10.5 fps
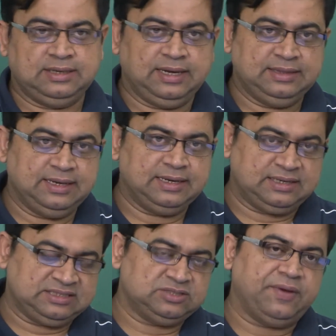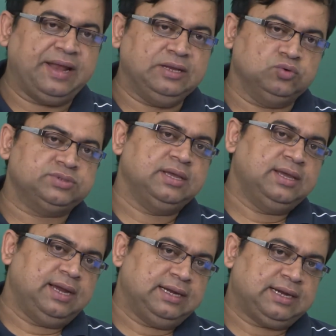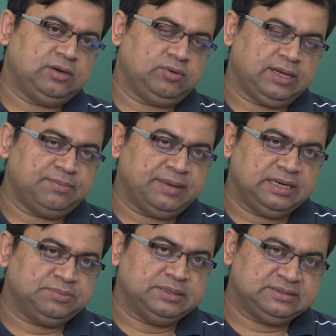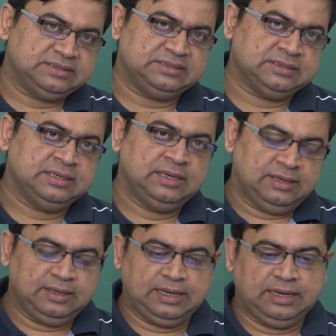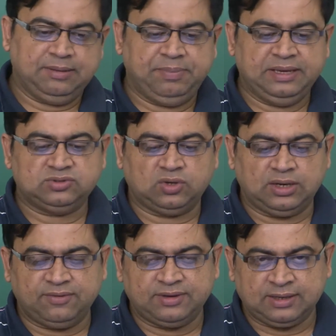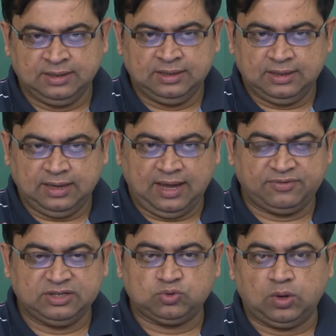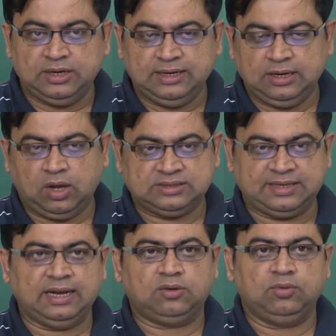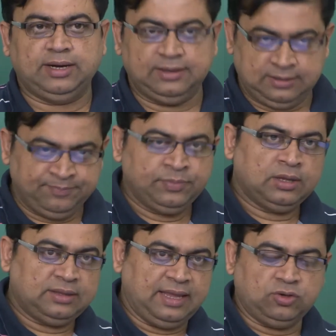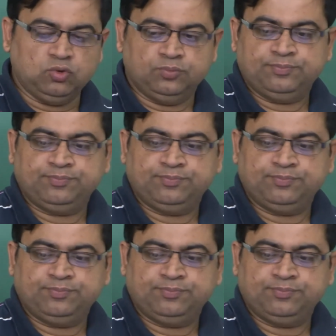and their test values, and try to take a management decision based on our average quality loss calculated. Thank you.